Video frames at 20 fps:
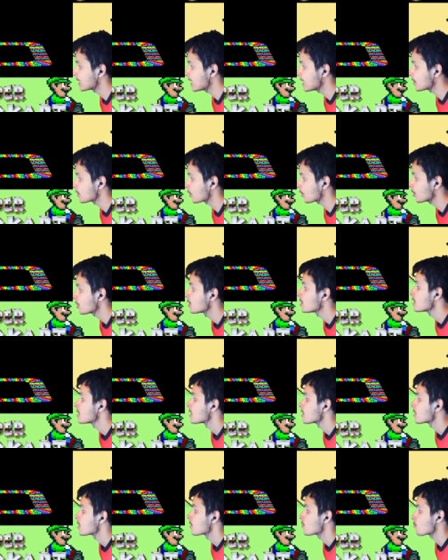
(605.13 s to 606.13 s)
it either.
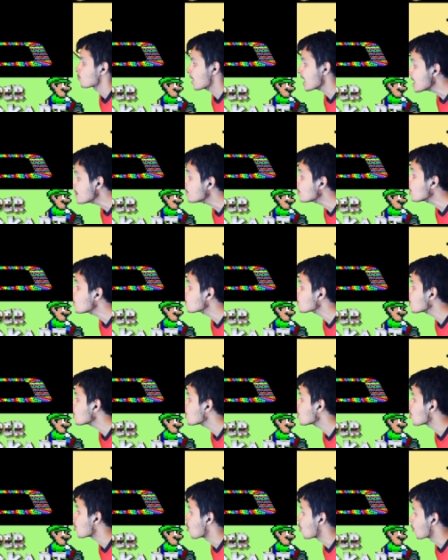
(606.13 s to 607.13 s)
Rainbow
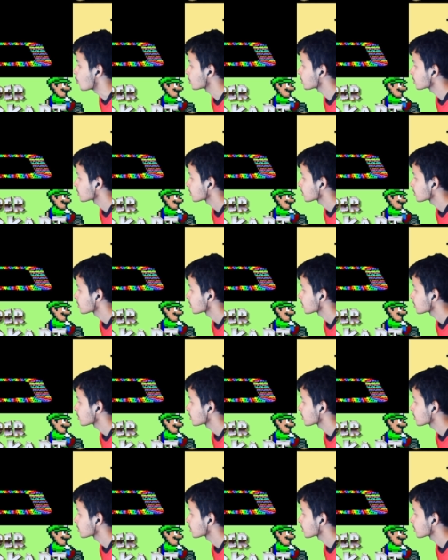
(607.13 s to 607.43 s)
Road!